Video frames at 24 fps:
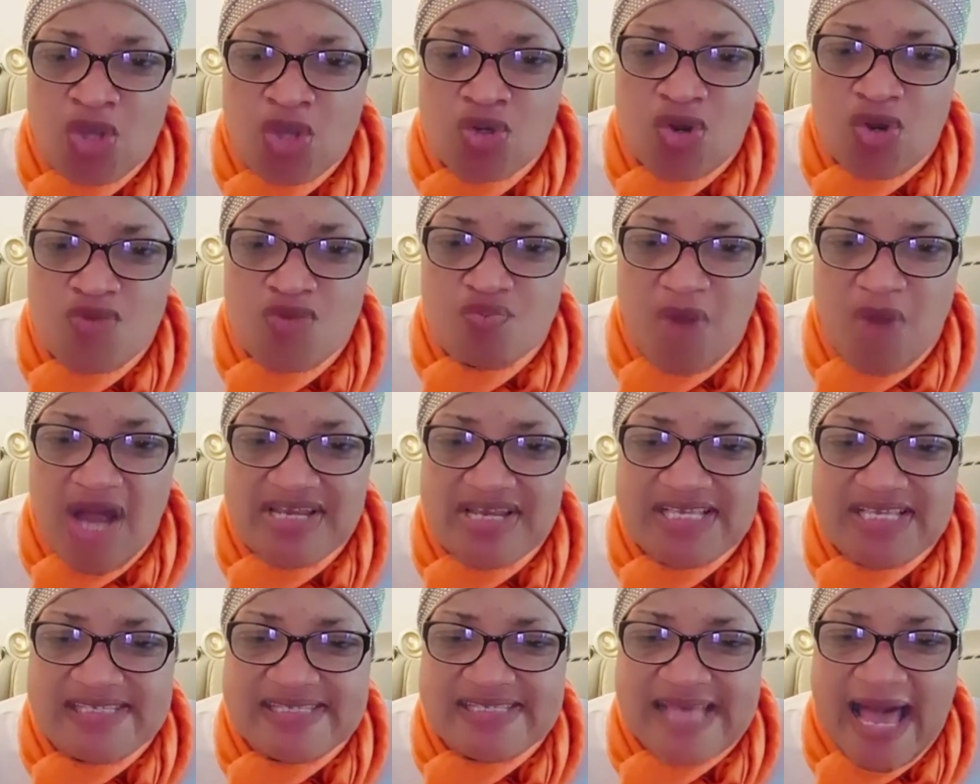Good
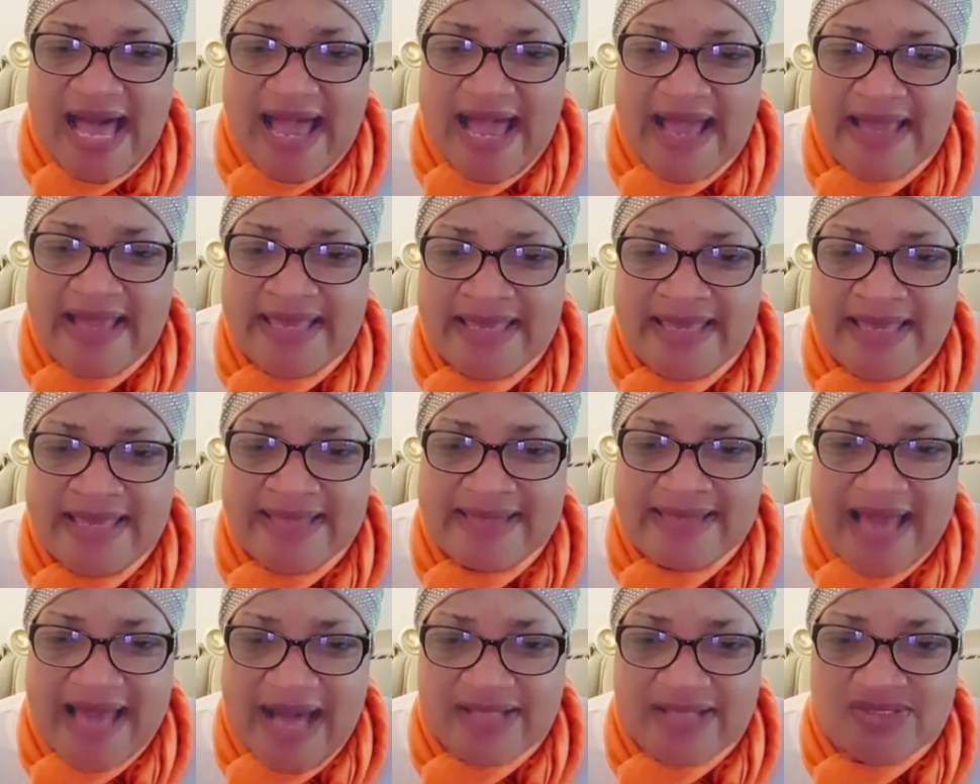morning,
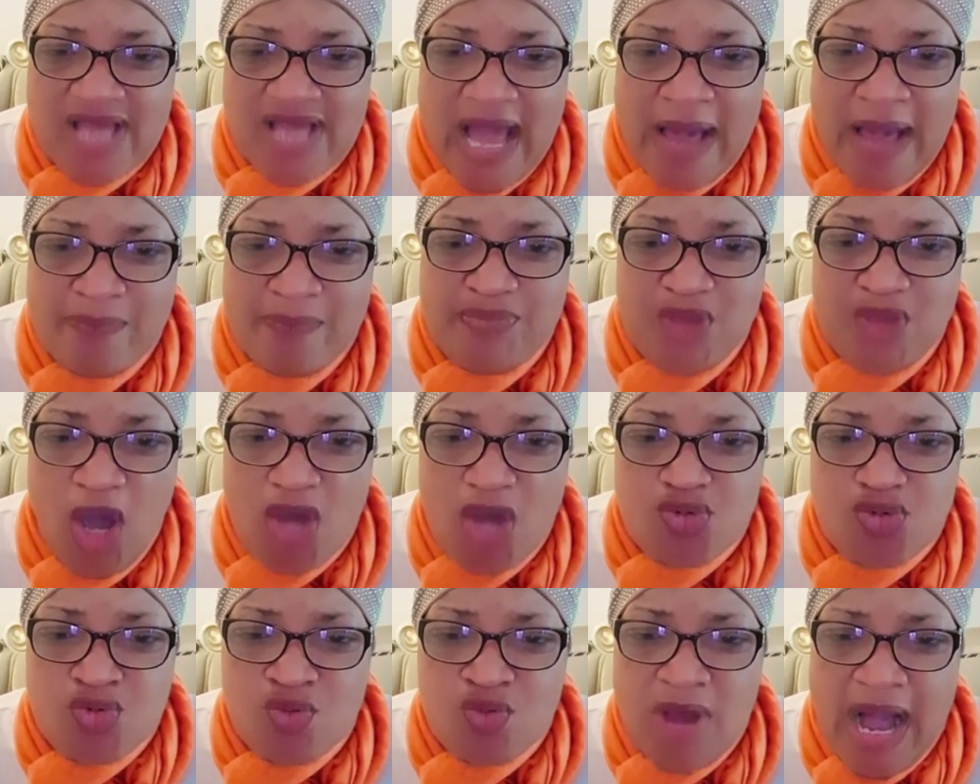Sahidat
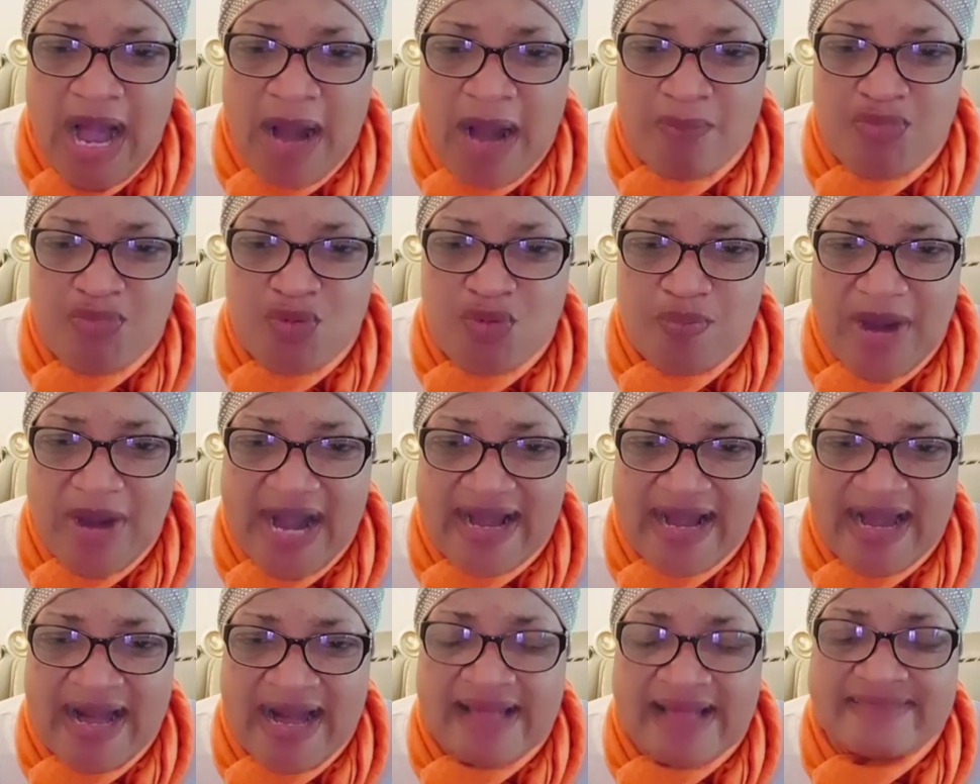Abiodu
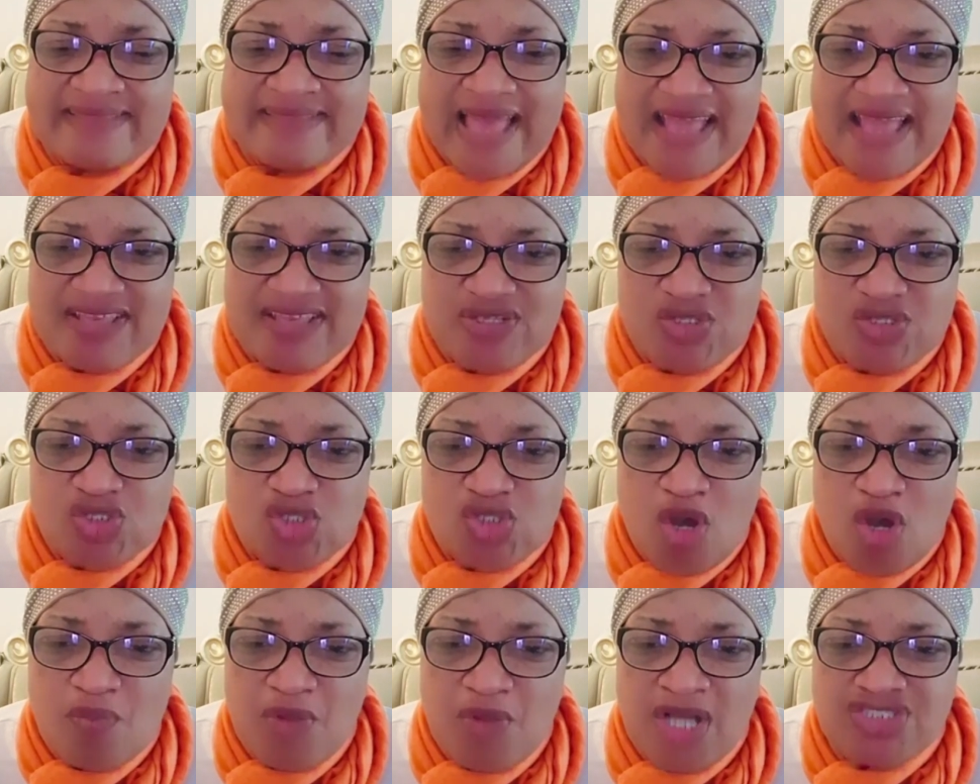Abubakar. Thank you
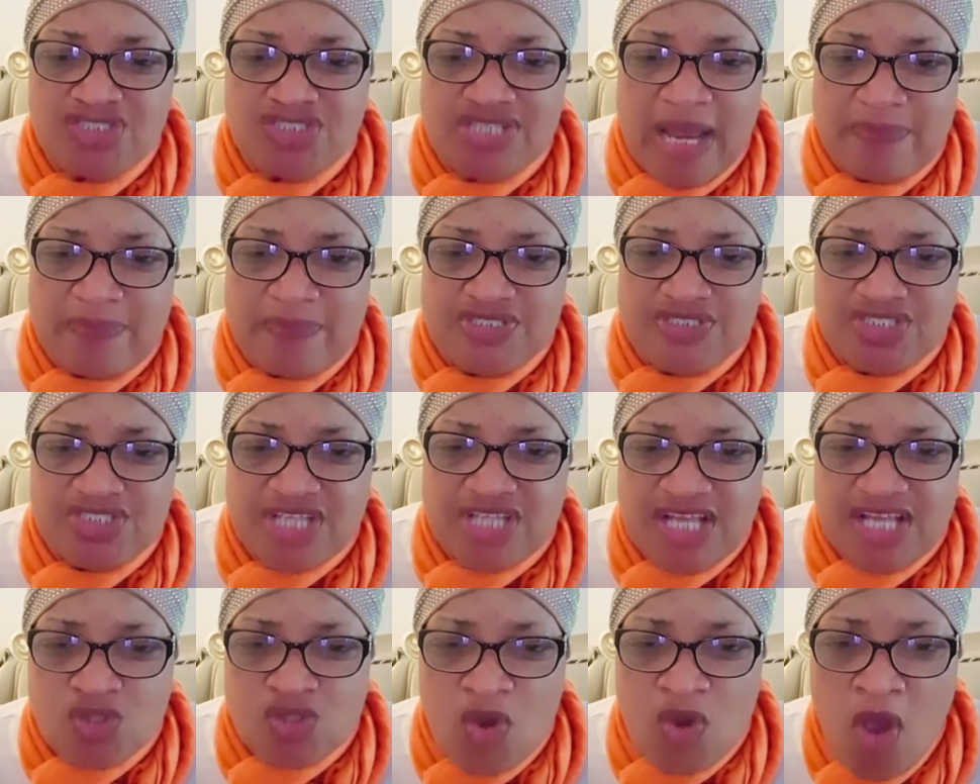so much. I
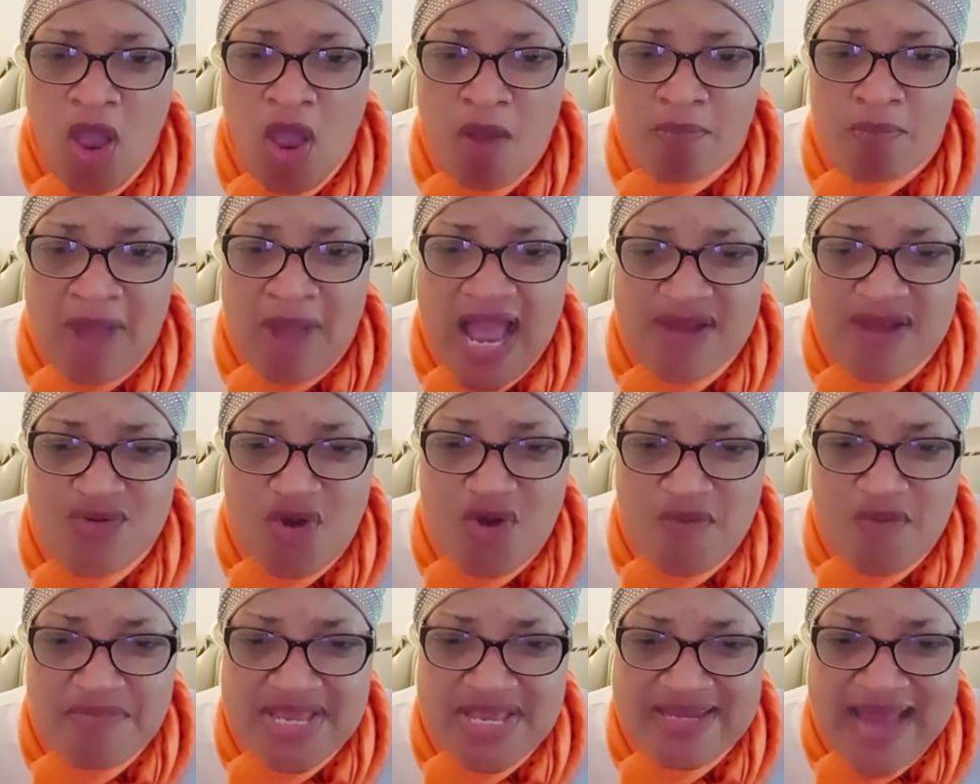appreciate you.
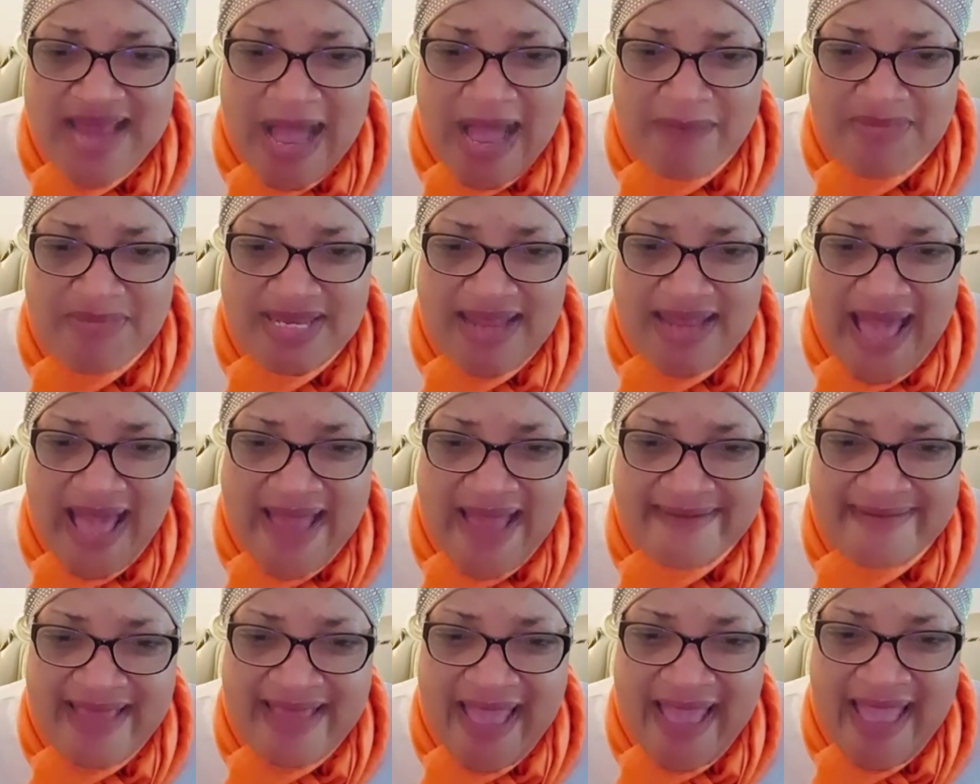Pelu Mida
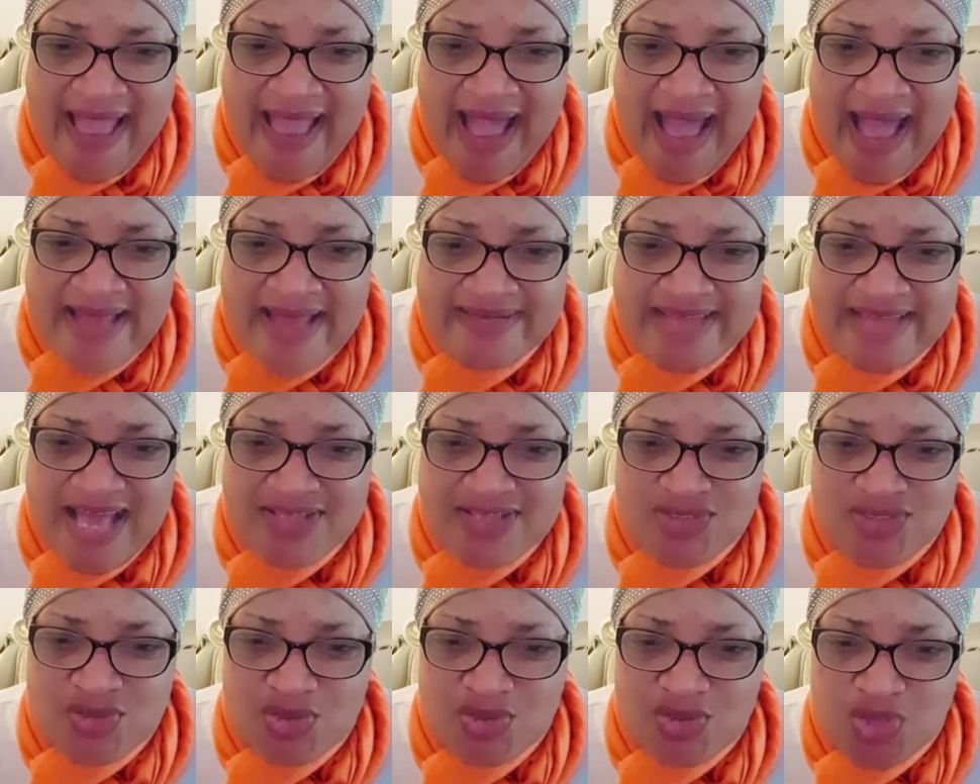Milade
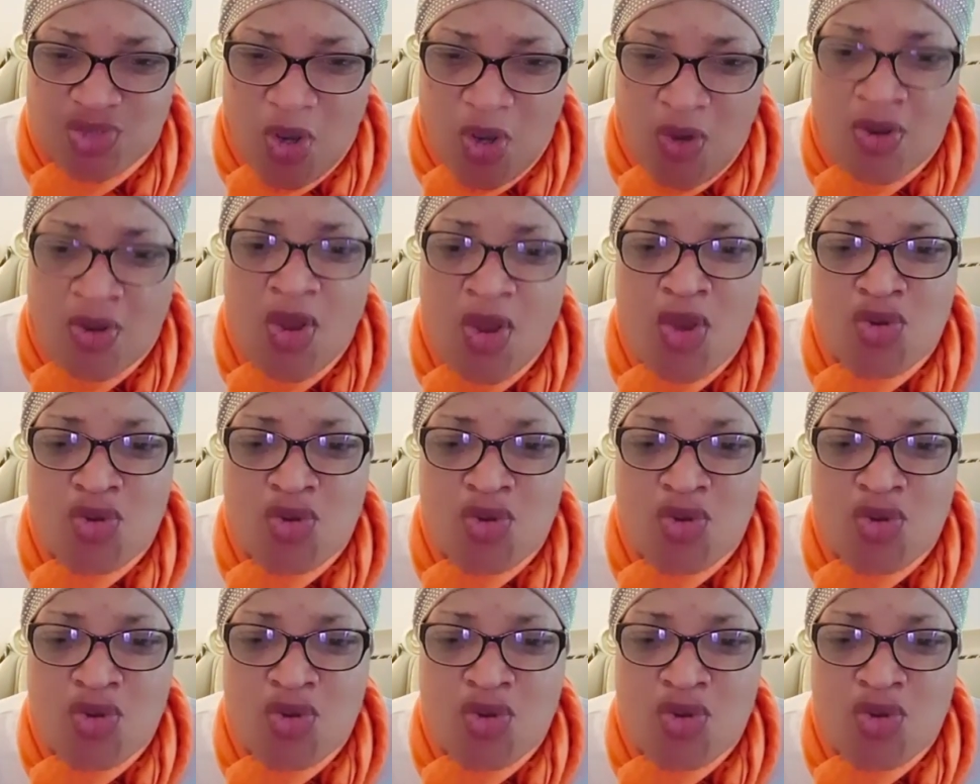Adesujo.